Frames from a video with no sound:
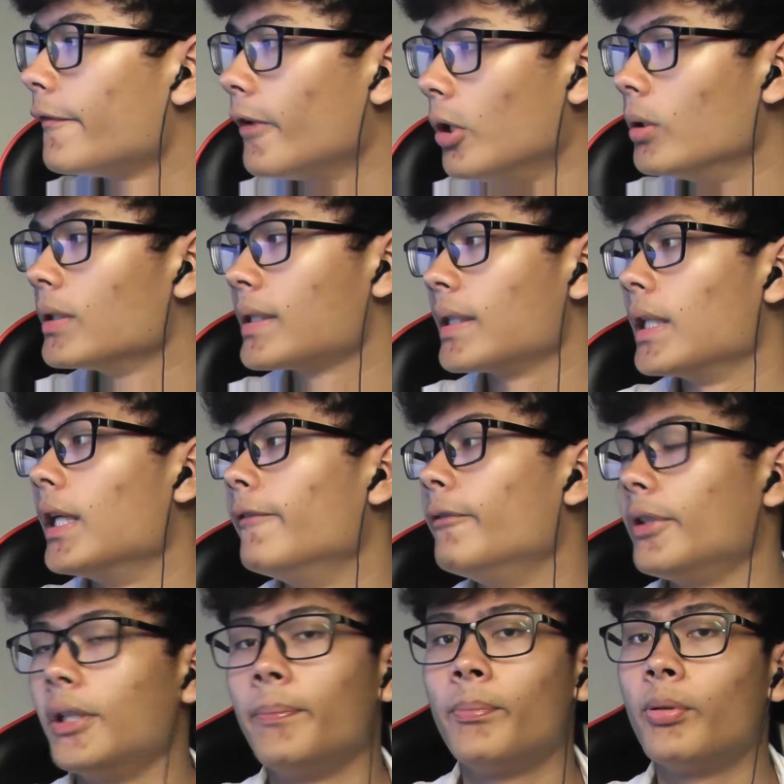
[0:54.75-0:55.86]
falls in love
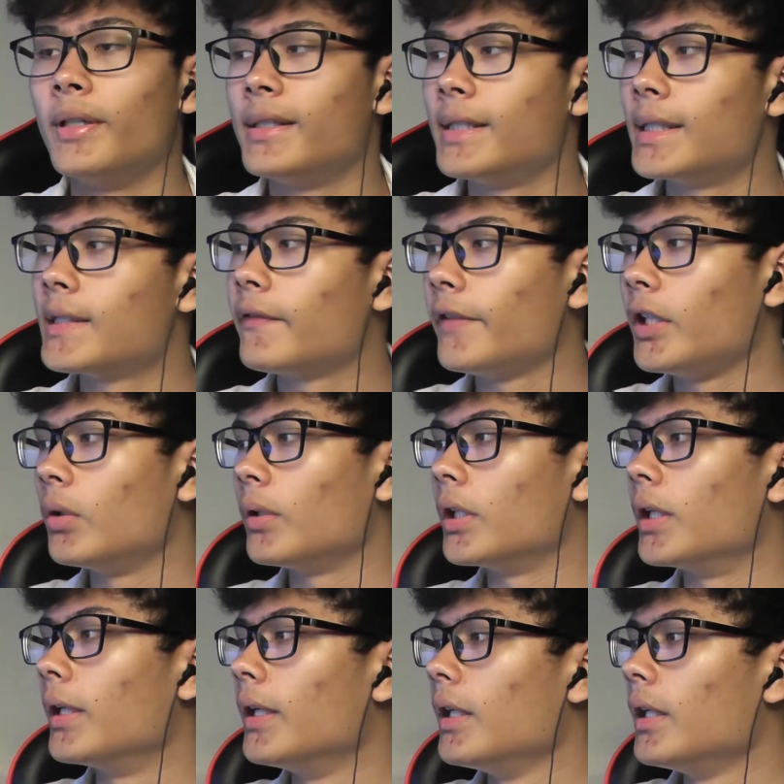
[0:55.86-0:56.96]
with Princess
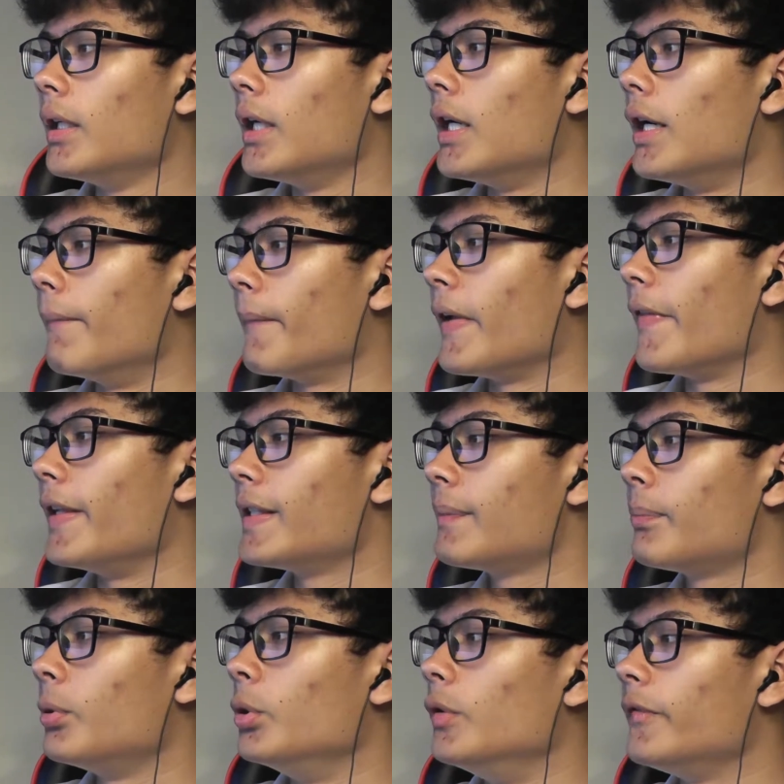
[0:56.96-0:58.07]
Fiona. And this
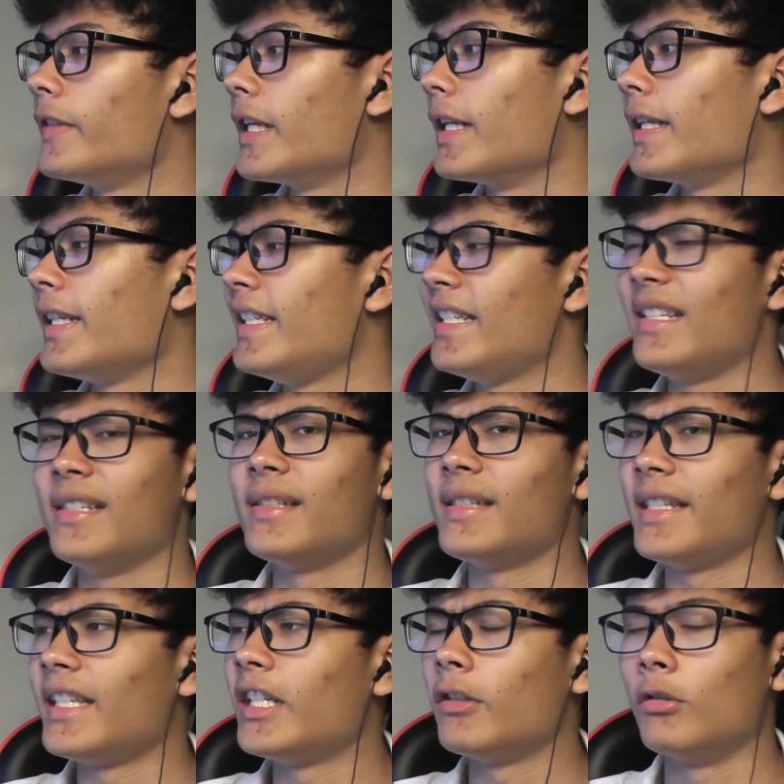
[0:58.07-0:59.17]
proves that he is
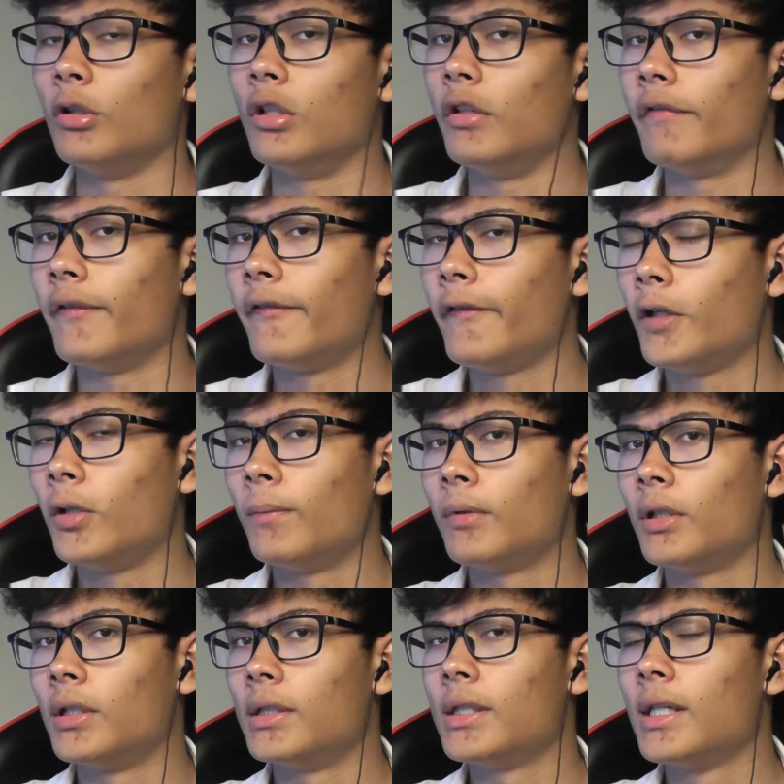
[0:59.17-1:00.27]
the hero of the film,
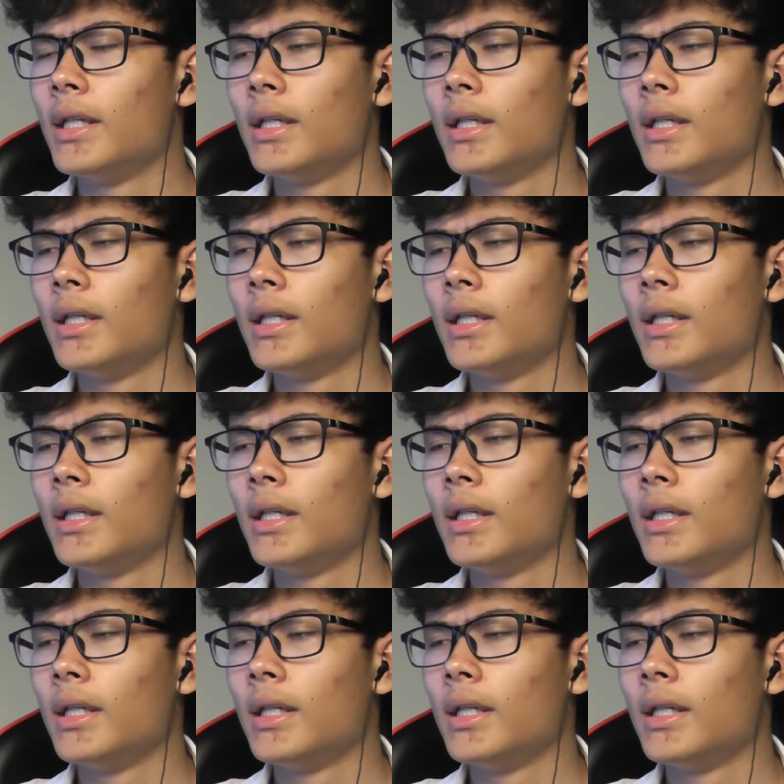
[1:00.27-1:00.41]
because